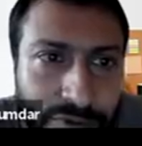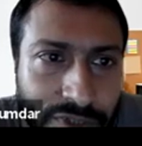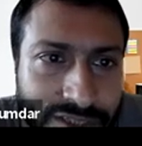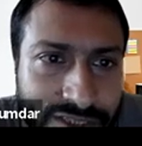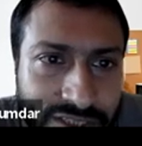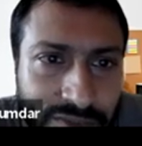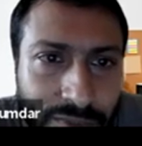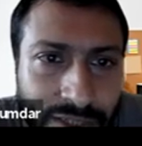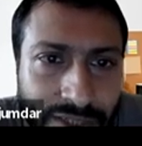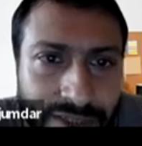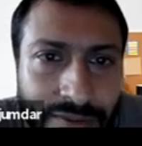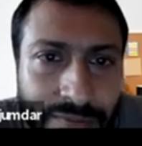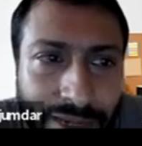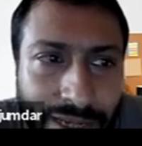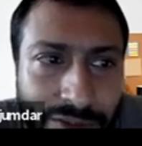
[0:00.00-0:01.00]
to estimate
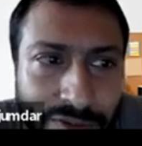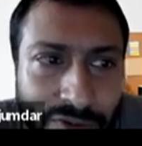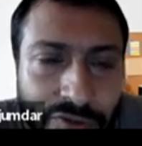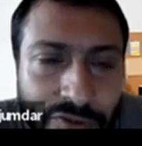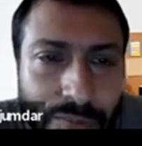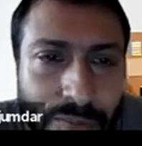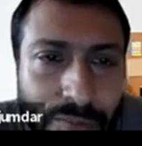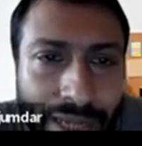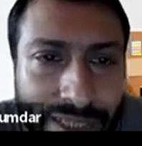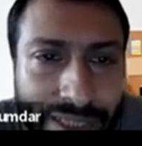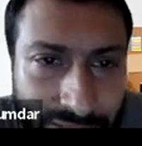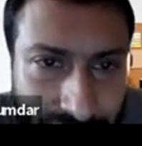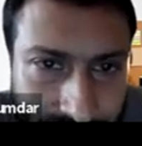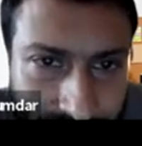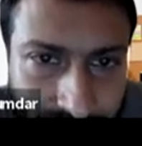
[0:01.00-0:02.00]
the value of pi,
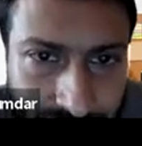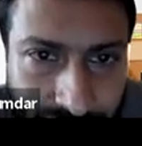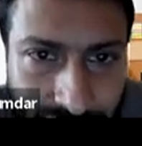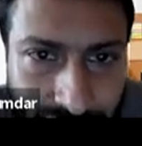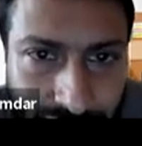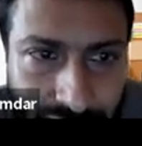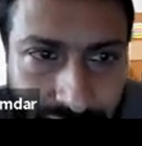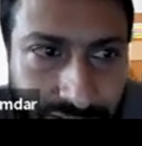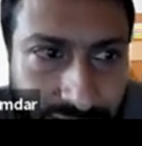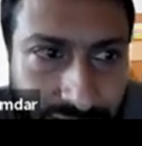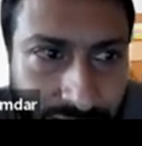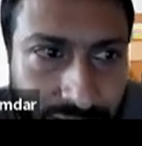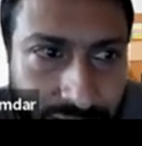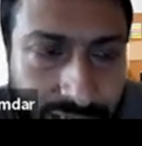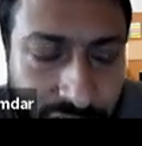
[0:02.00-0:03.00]
the
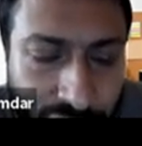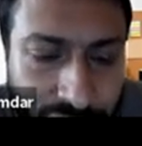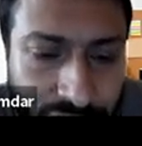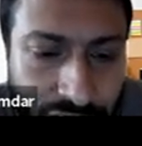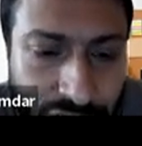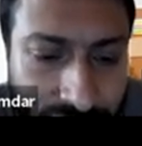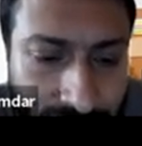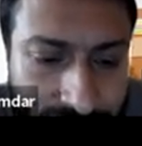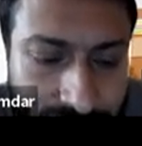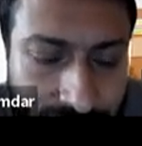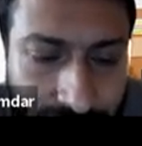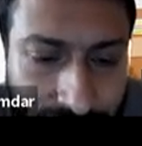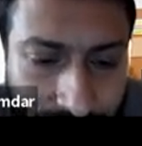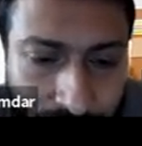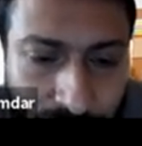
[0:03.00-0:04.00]
area of the unit
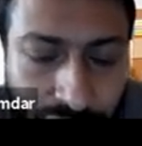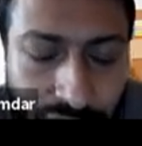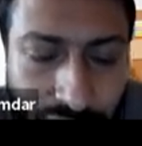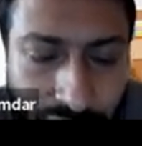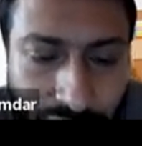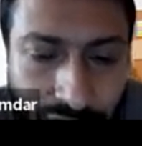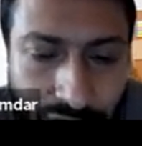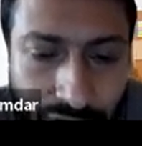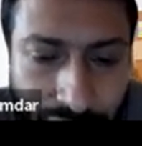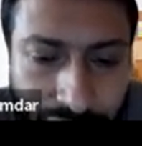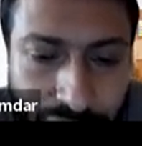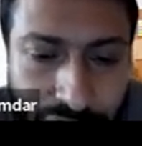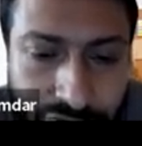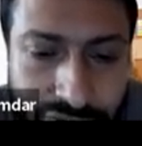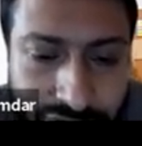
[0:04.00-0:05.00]
circle. Now, of
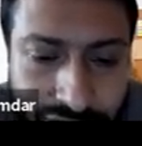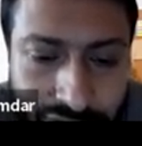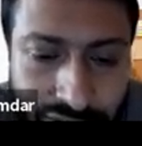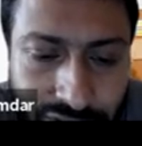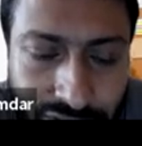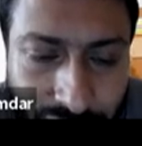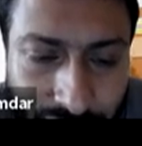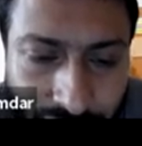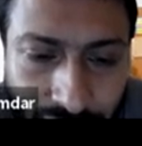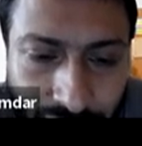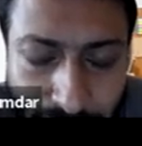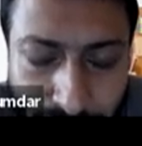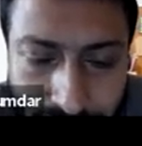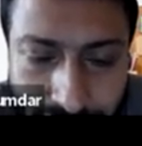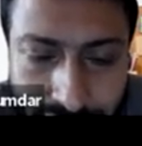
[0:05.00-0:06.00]
course,
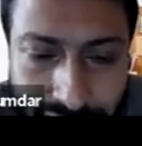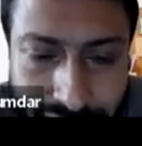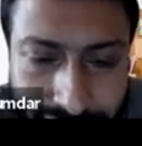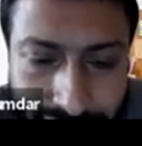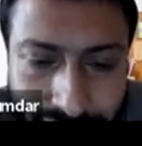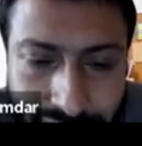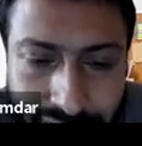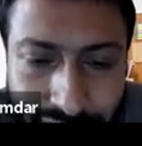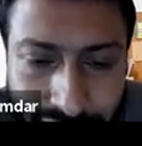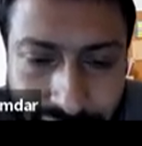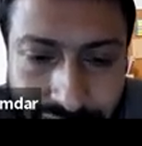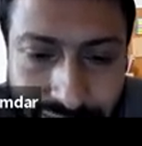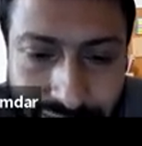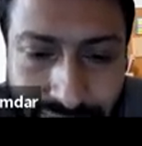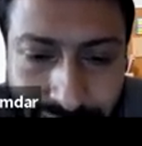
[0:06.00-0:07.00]
um,
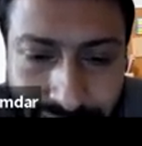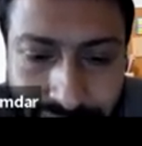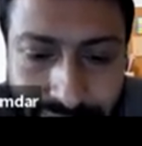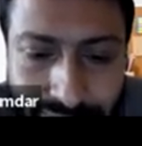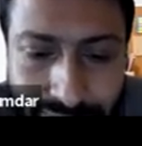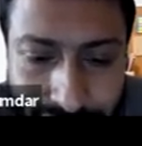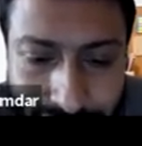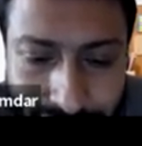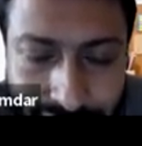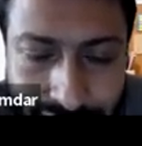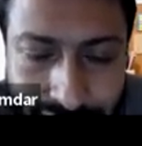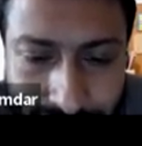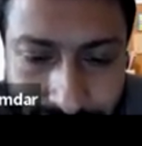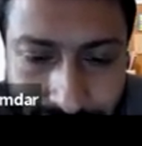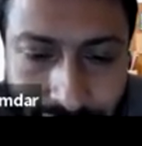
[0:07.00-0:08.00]
uh,
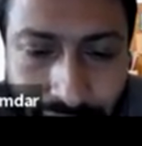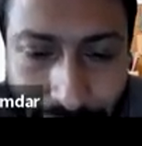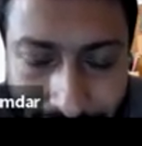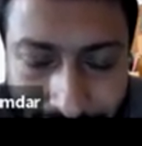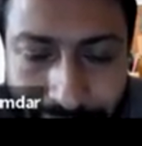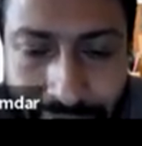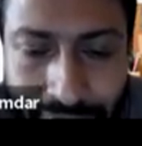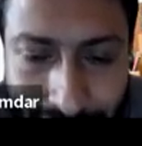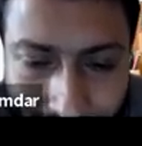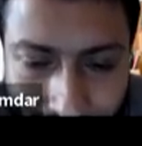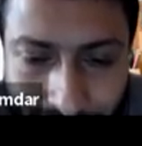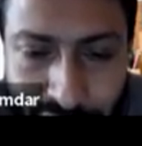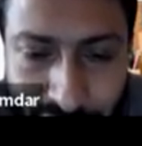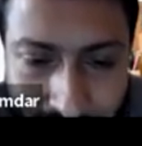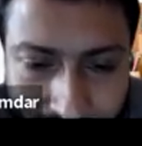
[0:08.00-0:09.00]
I mean, given
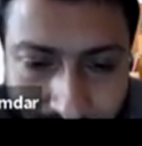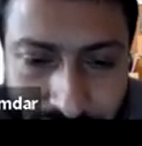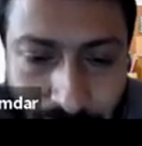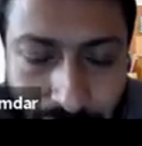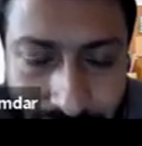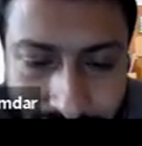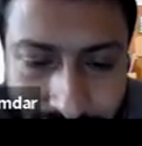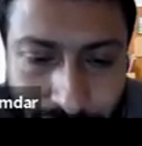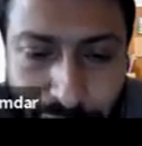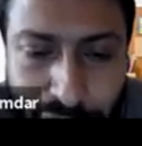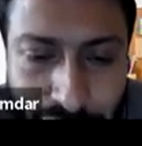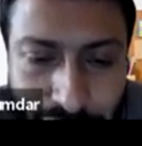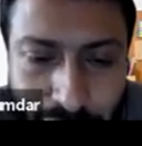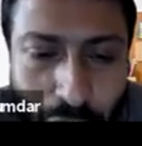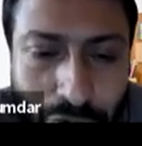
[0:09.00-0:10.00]
that we, we don't,
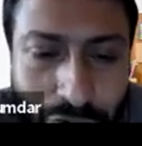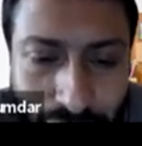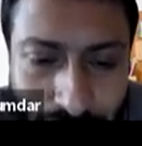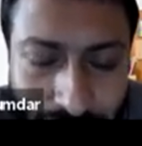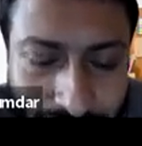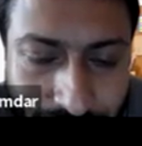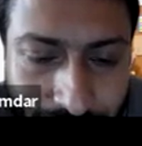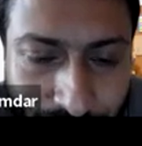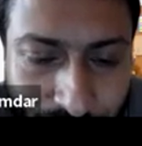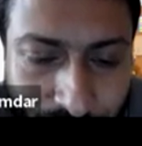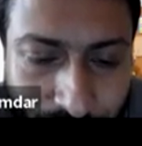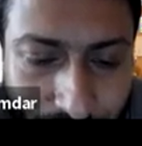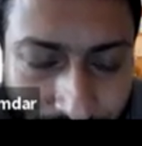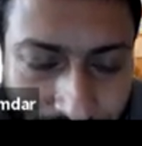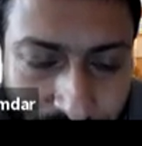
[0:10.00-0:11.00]
suppose we don't know the value
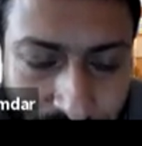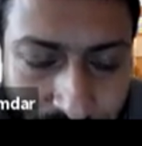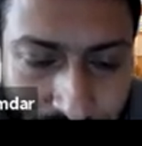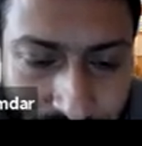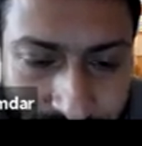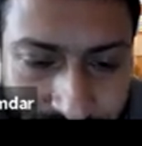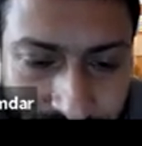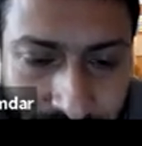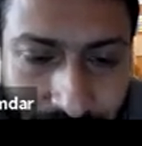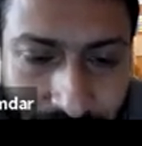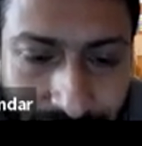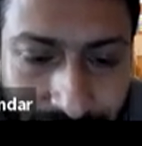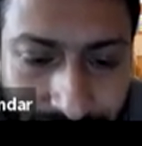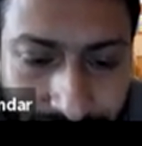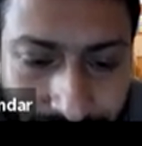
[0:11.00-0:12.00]
of pi and we want to
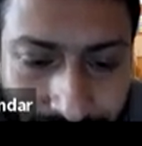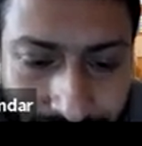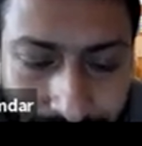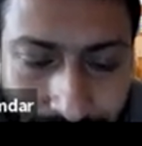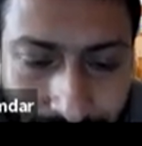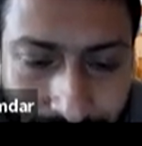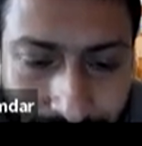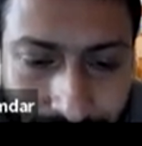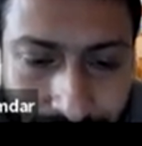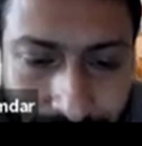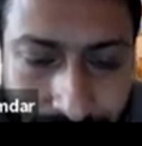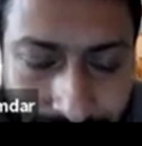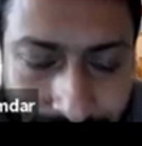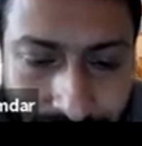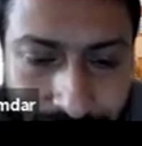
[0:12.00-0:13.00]
estimate. And by,
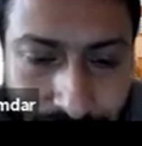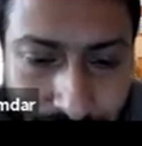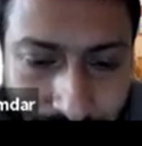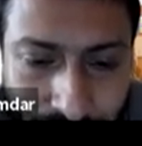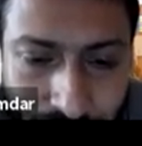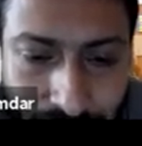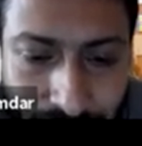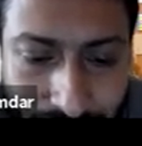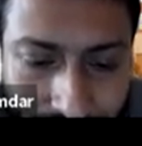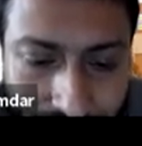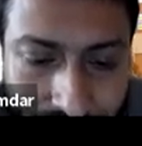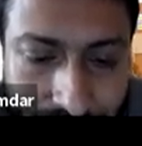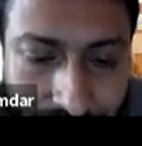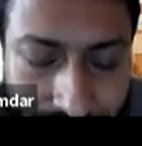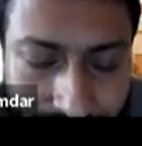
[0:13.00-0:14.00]
by that, what we mean
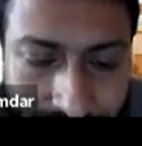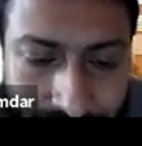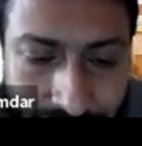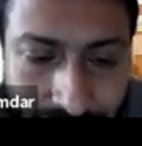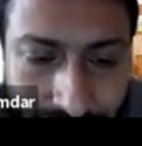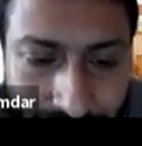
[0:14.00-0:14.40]
is